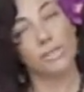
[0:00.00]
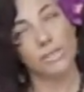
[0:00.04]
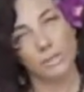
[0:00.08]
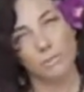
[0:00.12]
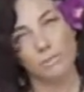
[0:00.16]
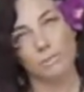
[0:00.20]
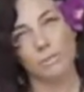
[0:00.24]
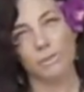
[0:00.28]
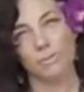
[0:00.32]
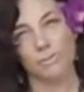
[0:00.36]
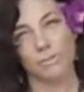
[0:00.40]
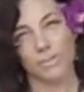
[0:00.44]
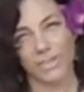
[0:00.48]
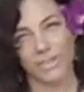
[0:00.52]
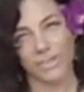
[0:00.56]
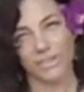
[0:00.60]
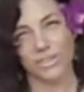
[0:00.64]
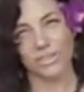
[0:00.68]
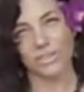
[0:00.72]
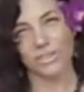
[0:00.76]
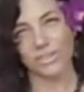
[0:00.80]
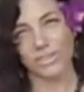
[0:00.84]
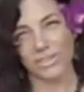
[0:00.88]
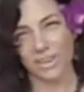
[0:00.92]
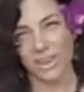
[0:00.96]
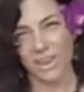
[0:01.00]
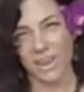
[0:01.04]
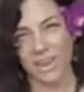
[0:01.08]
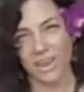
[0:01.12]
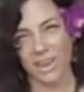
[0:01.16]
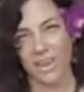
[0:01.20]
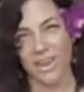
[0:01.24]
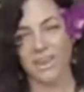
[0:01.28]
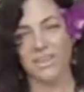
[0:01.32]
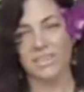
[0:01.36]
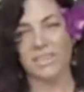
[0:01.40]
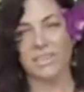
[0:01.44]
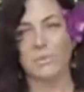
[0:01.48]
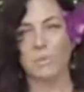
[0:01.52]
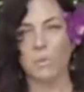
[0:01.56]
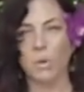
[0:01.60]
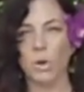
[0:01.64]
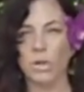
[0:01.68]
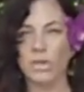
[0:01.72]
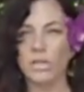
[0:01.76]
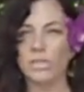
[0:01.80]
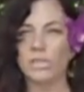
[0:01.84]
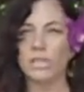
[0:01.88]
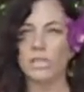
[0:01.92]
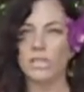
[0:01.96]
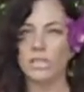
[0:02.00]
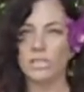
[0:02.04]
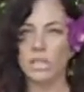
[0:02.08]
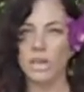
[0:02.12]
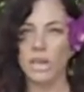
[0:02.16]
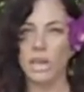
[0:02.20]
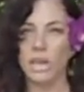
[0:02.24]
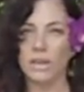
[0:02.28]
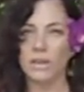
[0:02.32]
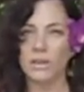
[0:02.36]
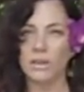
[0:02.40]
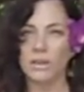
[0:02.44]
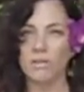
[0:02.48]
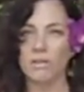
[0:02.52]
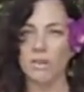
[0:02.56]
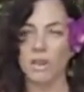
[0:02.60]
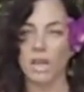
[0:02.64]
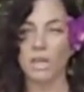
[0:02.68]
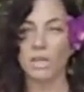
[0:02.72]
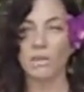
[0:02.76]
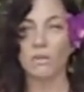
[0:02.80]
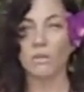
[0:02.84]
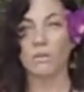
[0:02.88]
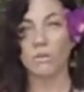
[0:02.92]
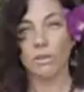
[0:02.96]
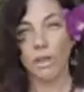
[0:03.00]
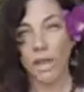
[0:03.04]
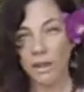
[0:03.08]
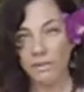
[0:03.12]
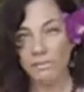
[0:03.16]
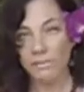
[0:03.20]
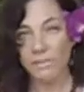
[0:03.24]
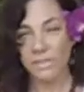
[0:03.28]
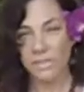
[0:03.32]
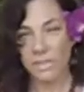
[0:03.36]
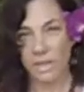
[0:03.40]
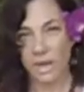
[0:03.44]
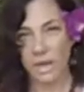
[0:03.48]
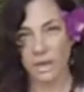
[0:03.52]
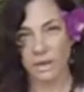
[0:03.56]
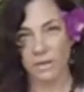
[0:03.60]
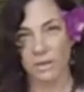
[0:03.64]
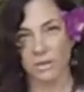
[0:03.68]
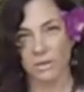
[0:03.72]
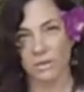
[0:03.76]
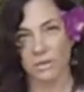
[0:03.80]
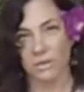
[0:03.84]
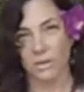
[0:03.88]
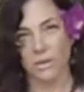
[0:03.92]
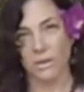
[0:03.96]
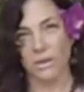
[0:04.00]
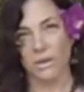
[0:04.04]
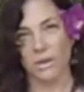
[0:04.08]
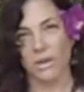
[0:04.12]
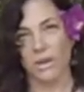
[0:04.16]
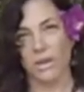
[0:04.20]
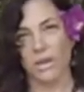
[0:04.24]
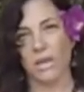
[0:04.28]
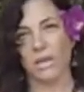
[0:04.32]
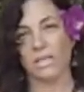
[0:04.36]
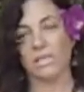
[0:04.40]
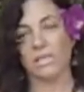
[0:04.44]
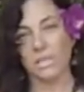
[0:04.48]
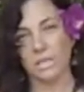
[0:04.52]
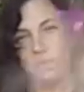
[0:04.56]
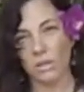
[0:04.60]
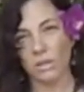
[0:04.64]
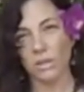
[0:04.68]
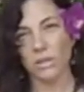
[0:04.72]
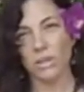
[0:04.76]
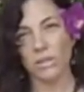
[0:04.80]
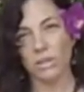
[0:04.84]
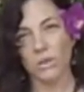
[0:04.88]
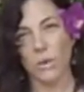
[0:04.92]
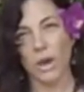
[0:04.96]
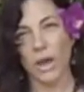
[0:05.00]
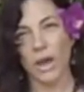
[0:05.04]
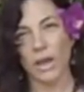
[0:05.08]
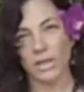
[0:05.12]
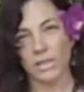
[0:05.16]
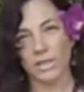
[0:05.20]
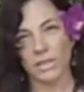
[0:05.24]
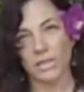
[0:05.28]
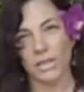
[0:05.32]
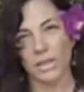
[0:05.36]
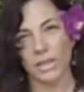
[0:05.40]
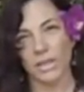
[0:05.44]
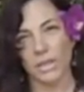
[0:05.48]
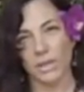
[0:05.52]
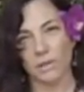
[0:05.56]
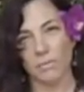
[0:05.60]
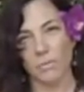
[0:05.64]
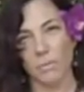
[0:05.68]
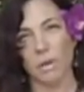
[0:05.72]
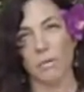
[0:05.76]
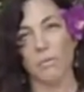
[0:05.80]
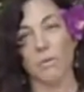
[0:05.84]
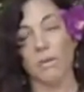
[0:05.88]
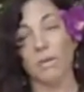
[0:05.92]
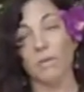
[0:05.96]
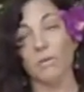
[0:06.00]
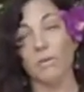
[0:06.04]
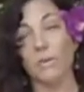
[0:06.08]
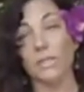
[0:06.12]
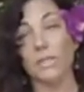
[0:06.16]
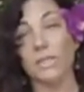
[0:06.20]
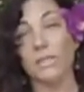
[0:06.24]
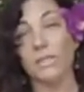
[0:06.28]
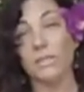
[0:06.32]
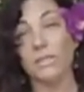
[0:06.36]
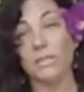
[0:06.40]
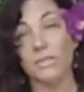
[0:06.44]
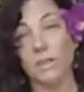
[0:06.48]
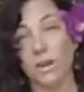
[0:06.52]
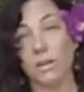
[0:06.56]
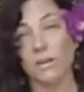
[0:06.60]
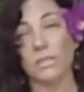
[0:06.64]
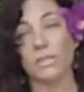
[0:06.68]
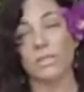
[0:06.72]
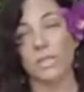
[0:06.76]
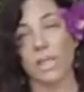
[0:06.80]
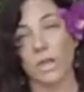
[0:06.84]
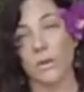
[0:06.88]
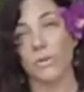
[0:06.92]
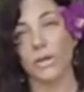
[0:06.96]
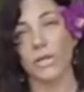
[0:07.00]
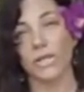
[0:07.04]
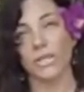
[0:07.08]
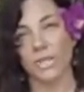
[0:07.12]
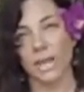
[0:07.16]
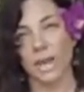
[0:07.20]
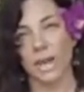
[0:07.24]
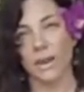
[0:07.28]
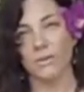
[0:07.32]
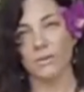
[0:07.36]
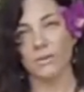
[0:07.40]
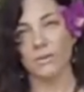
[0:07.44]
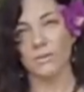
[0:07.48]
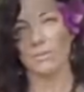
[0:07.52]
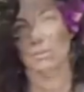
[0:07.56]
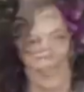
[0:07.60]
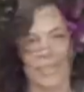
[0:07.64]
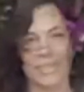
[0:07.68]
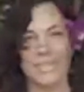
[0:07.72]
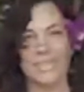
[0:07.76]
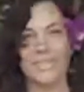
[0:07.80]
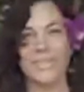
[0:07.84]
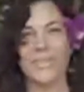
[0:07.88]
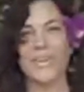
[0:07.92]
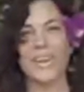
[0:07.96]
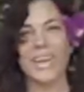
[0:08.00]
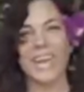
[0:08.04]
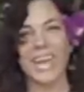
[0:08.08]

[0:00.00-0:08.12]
symptoms, I should say, as the body's indicator that your lifestyle is a little too hectic and maybe you need to start slowing down. So